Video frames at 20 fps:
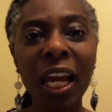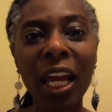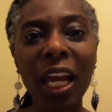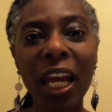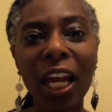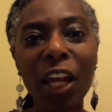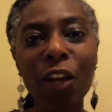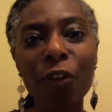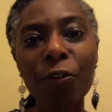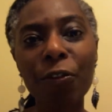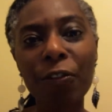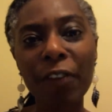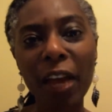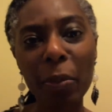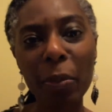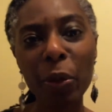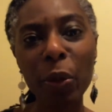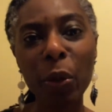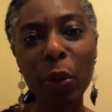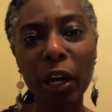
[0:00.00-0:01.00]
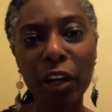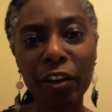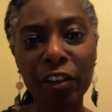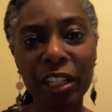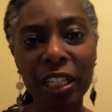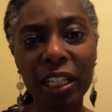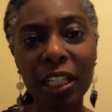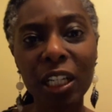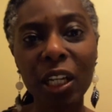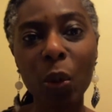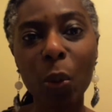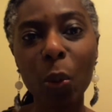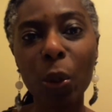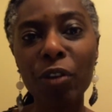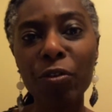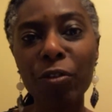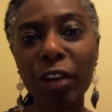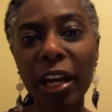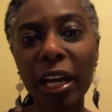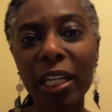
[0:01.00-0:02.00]
In February, we
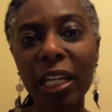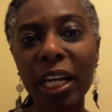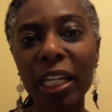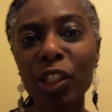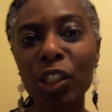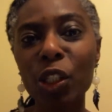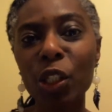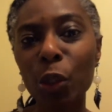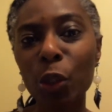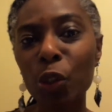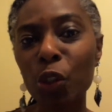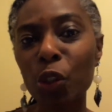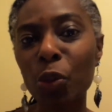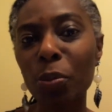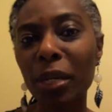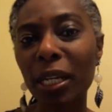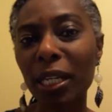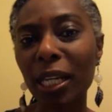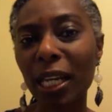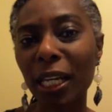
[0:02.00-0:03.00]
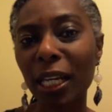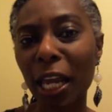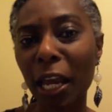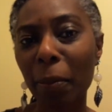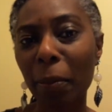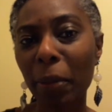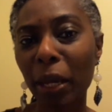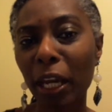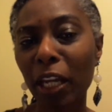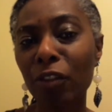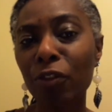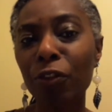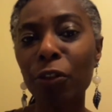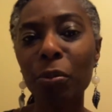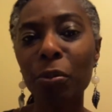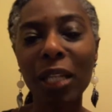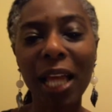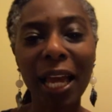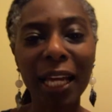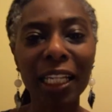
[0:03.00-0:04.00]
ran a social media campaign for
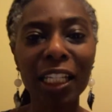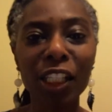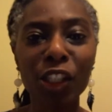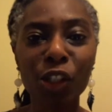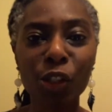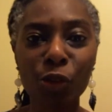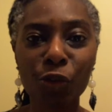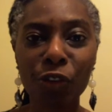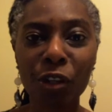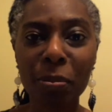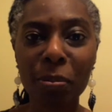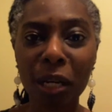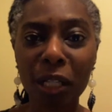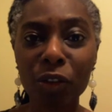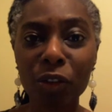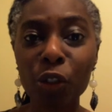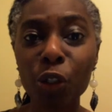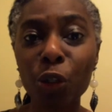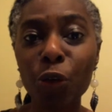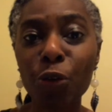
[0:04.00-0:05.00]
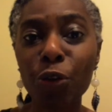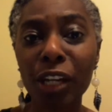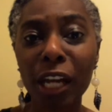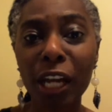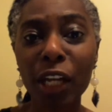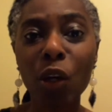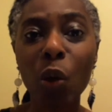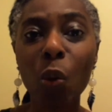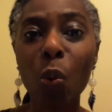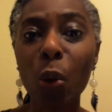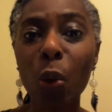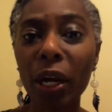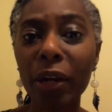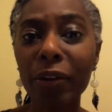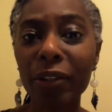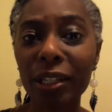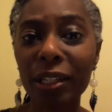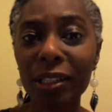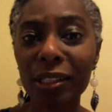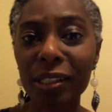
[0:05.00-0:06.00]
Black History Month to create
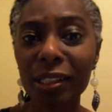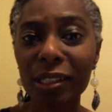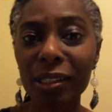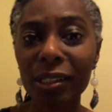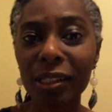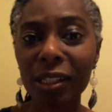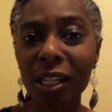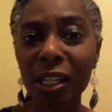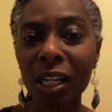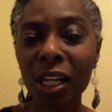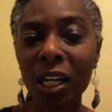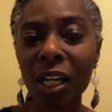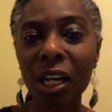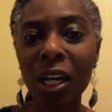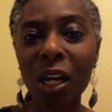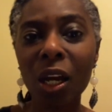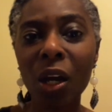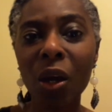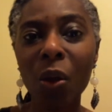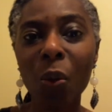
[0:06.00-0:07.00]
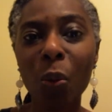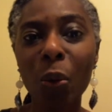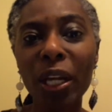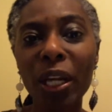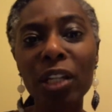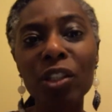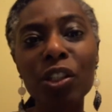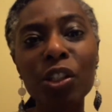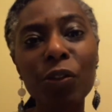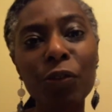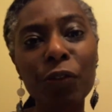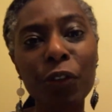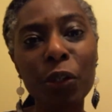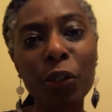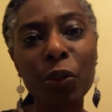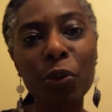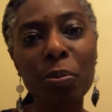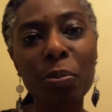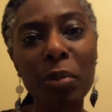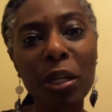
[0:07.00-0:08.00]
awareness. We
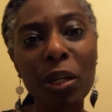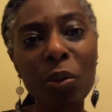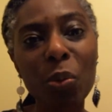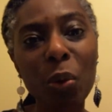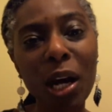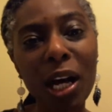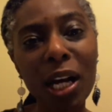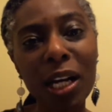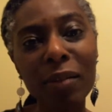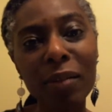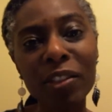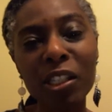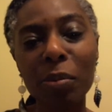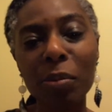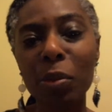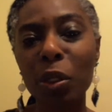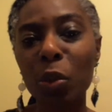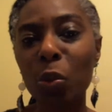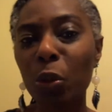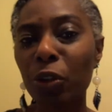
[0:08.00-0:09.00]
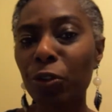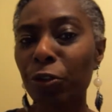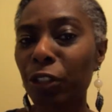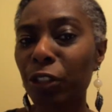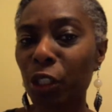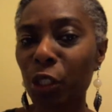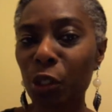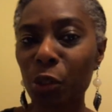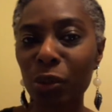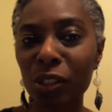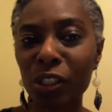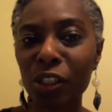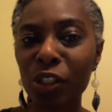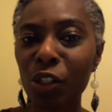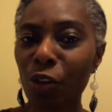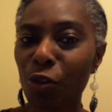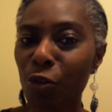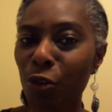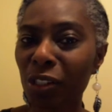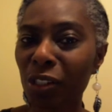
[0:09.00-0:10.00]
interviewed midwives and midwifery students
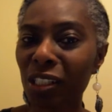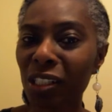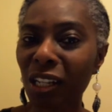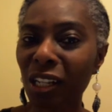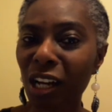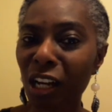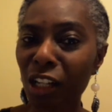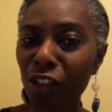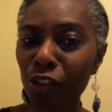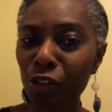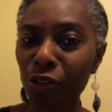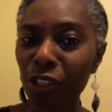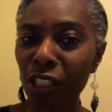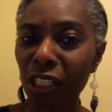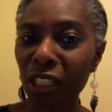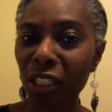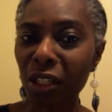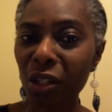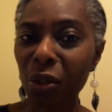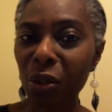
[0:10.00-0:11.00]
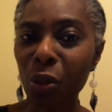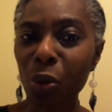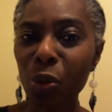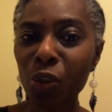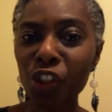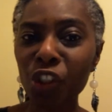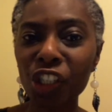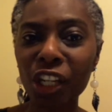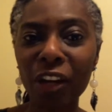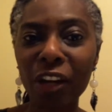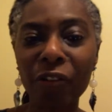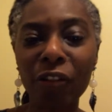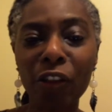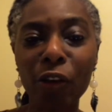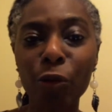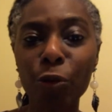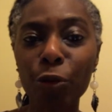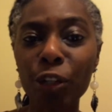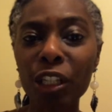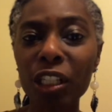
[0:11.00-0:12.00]
across the country who shared their
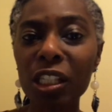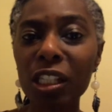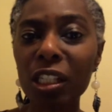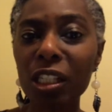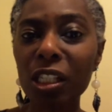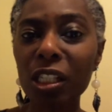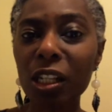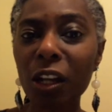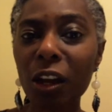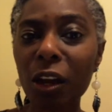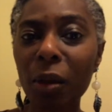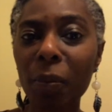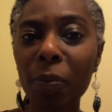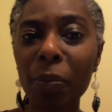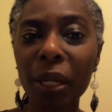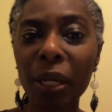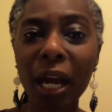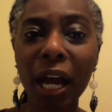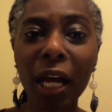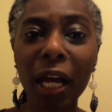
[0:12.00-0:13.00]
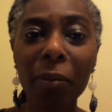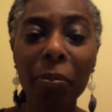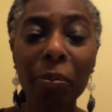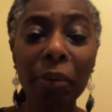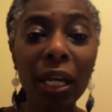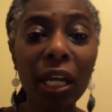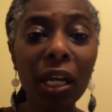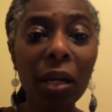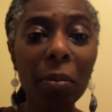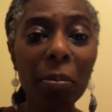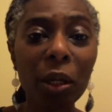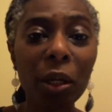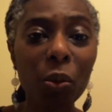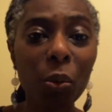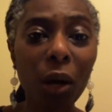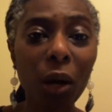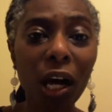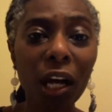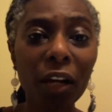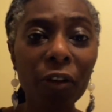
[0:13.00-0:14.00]
reasons behind being a
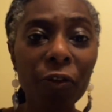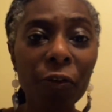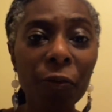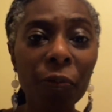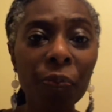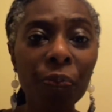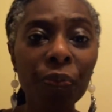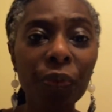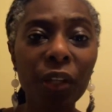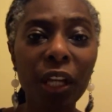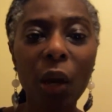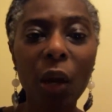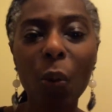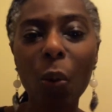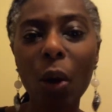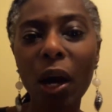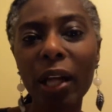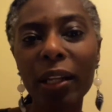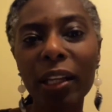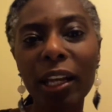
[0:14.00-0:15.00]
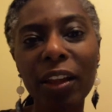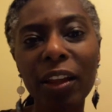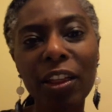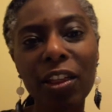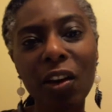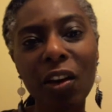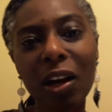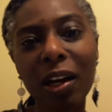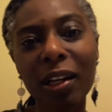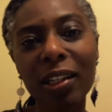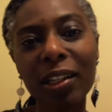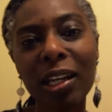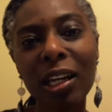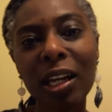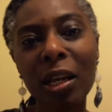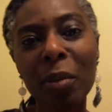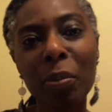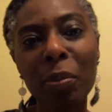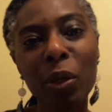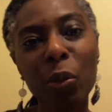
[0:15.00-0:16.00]
midwife and why they thought
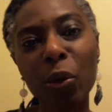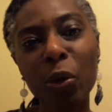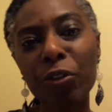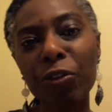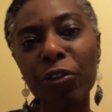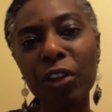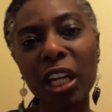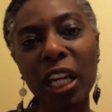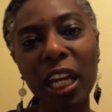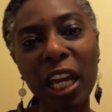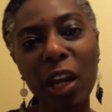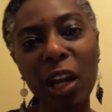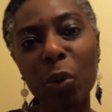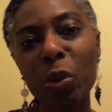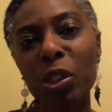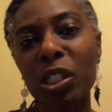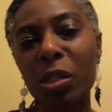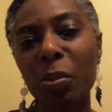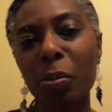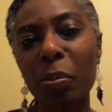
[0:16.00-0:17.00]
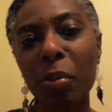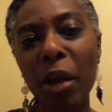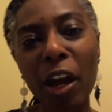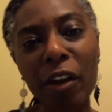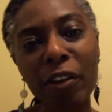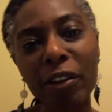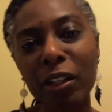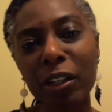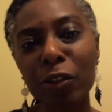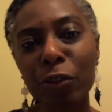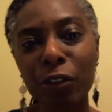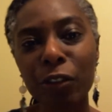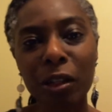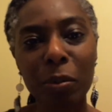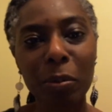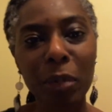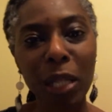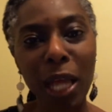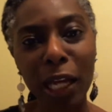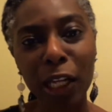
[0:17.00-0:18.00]
midwifery care was imperative for the
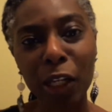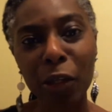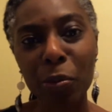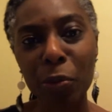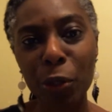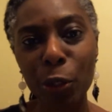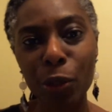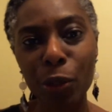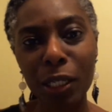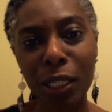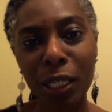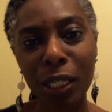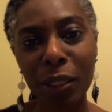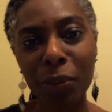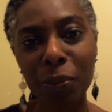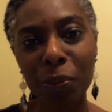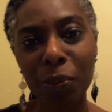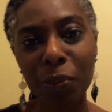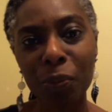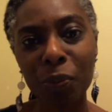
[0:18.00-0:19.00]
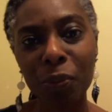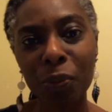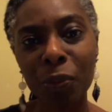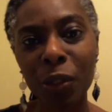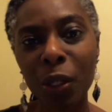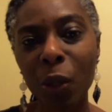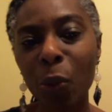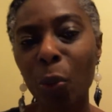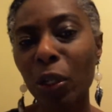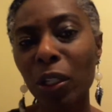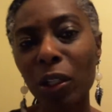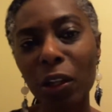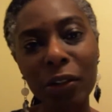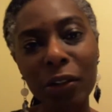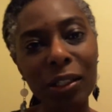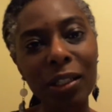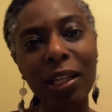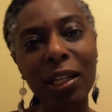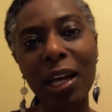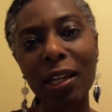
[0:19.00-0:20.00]
Black community. We
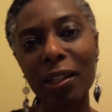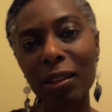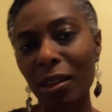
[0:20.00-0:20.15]
learned a lot of